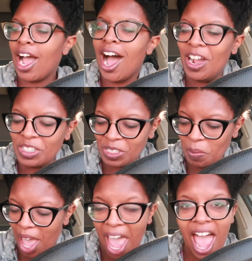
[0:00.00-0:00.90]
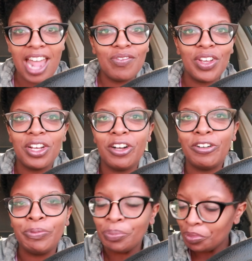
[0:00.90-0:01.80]
got her some
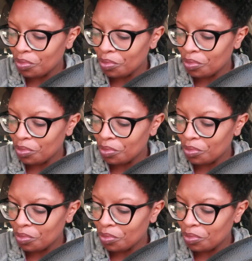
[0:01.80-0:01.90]
Advil.